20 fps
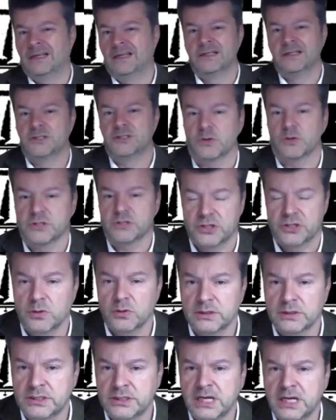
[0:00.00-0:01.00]
Tokens are
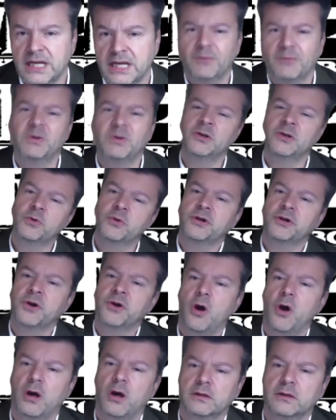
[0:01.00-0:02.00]
tokens. Well, no, they're
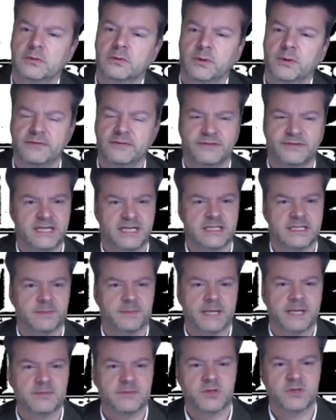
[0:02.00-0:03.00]
not. We've seen some
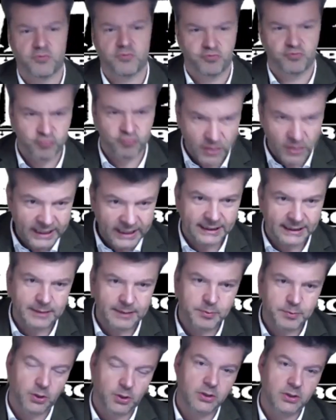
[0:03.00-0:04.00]
games that really
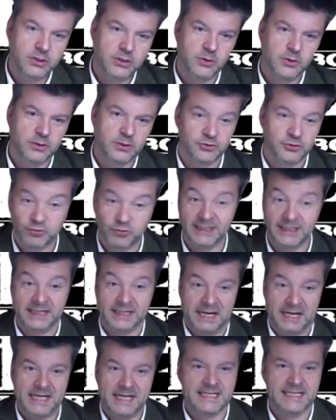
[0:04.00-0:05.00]
poor tokens. Really
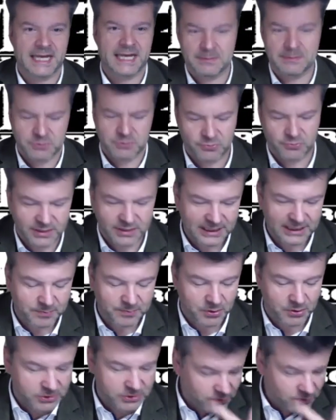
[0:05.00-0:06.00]
nice games with really
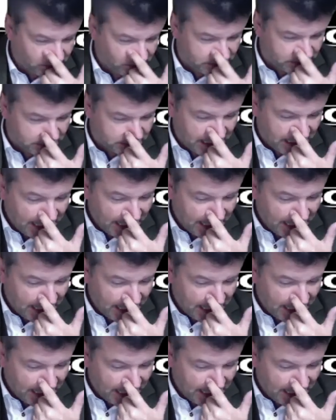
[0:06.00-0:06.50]
poor tokens.